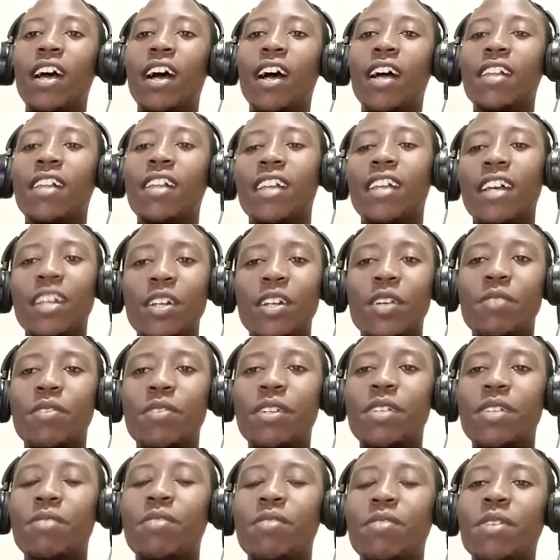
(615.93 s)
at the end of
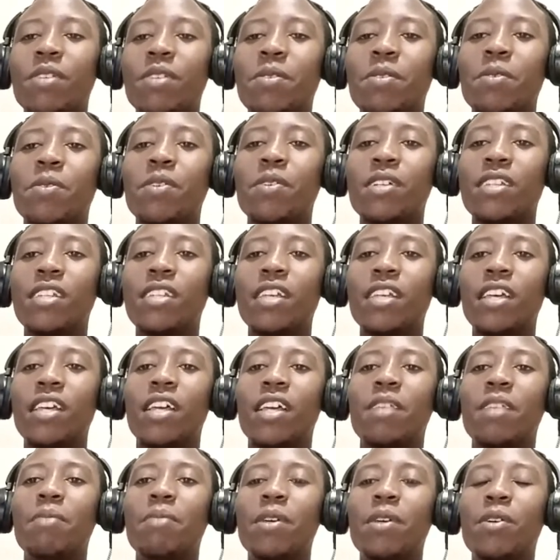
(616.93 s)
each verse, we were saying,
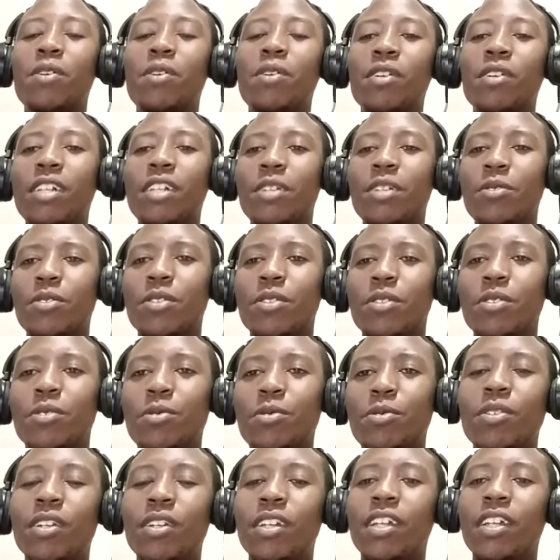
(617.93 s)
And behold, it was
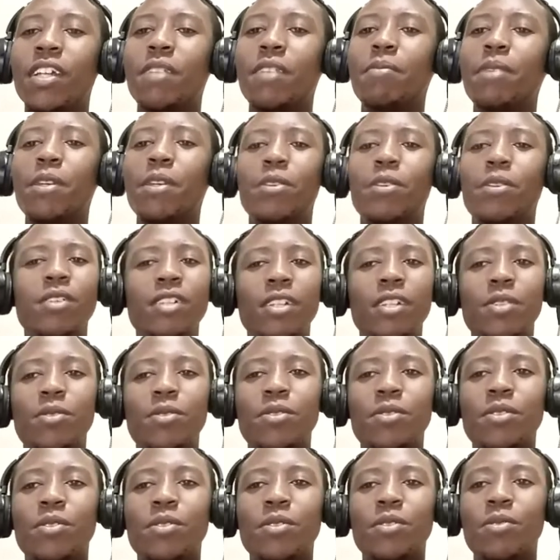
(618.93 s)
good, and behold, it
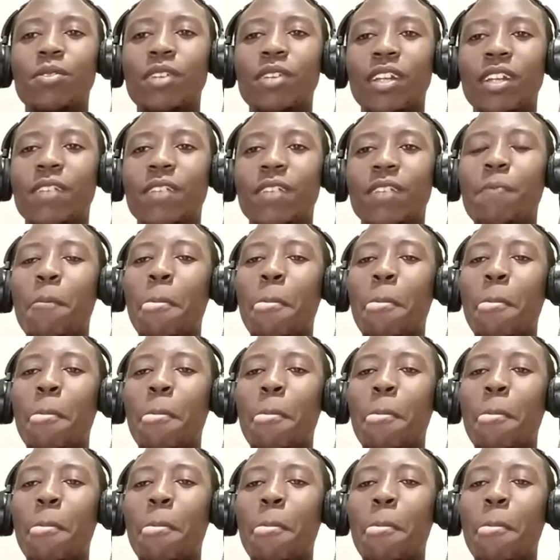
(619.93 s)
was good.